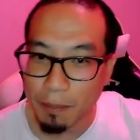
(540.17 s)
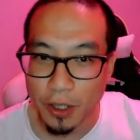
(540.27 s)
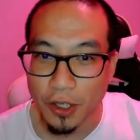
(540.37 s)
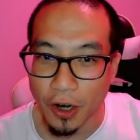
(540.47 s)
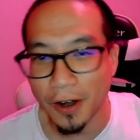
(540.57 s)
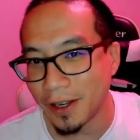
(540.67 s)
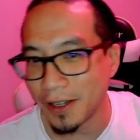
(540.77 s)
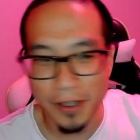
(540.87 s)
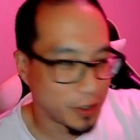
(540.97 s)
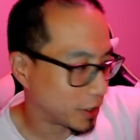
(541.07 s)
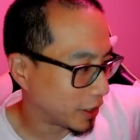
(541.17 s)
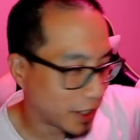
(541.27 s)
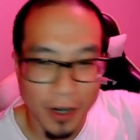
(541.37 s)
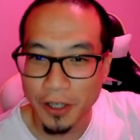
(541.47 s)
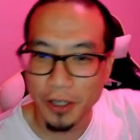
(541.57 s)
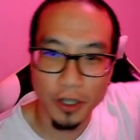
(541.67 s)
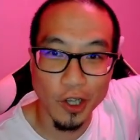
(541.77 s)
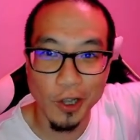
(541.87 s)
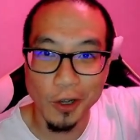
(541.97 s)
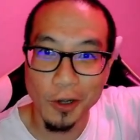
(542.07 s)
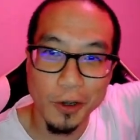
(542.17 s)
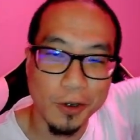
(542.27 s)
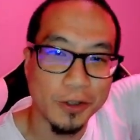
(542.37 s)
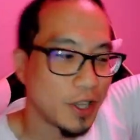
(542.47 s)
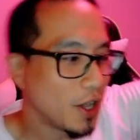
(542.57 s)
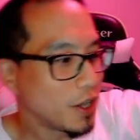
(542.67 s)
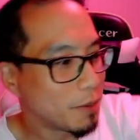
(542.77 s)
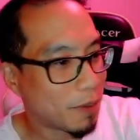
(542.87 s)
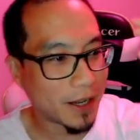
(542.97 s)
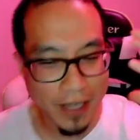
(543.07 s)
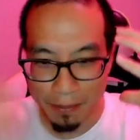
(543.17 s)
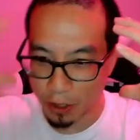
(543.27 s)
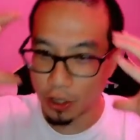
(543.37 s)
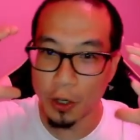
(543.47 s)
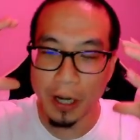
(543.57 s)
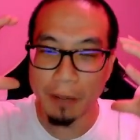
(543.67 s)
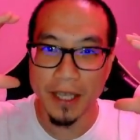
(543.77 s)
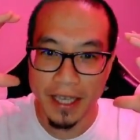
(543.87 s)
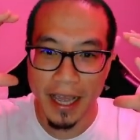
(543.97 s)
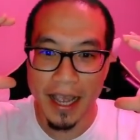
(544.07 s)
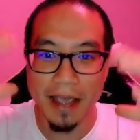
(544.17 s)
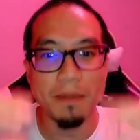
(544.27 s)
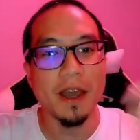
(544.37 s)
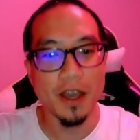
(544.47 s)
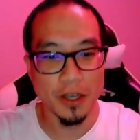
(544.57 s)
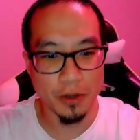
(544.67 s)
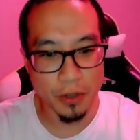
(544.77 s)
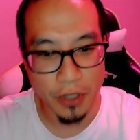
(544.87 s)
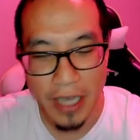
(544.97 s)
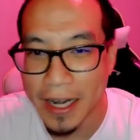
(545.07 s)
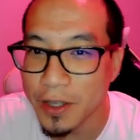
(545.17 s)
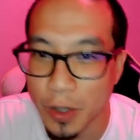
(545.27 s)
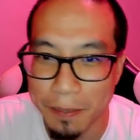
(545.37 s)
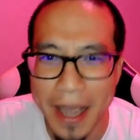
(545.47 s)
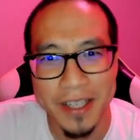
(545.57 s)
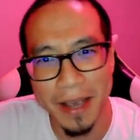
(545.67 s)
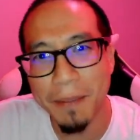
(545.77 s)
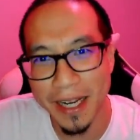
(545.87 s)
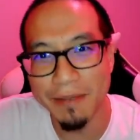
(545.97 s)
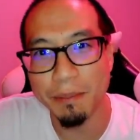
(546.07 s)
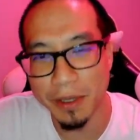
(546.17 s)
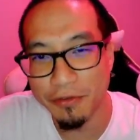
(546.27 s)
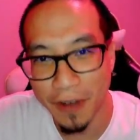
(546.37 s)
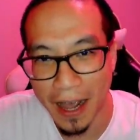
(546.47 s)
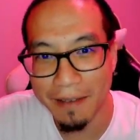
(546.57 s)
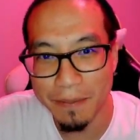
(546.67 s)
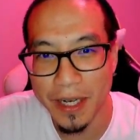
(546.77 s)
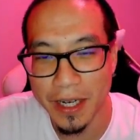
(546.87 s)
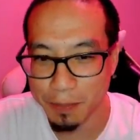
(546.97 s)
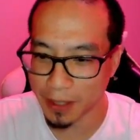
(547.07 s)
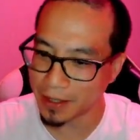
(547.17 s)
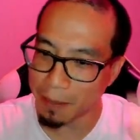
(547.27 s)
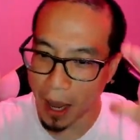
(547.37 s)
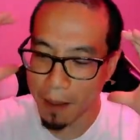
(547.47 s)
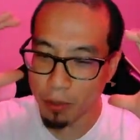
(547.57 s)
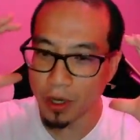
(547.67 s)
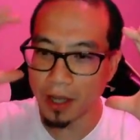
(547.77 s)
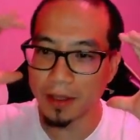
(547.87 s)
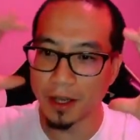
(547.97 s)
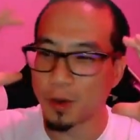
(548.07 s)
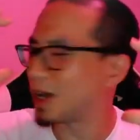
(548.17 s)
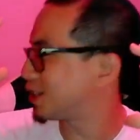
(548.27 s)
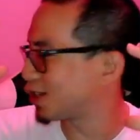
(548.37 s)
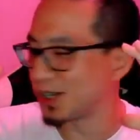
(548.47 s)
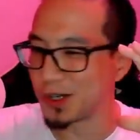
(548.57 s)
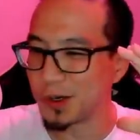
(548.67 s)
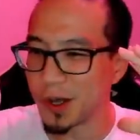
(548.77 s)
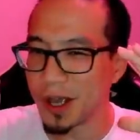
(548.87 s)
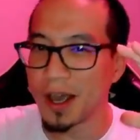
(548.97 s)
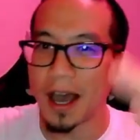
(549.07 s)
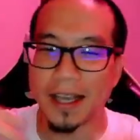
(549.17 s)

up your Guardian, you get on your clothes. By the time you load up the game, you get into a match. That might even be 5 minutes. By the time I put on the Quest 2, I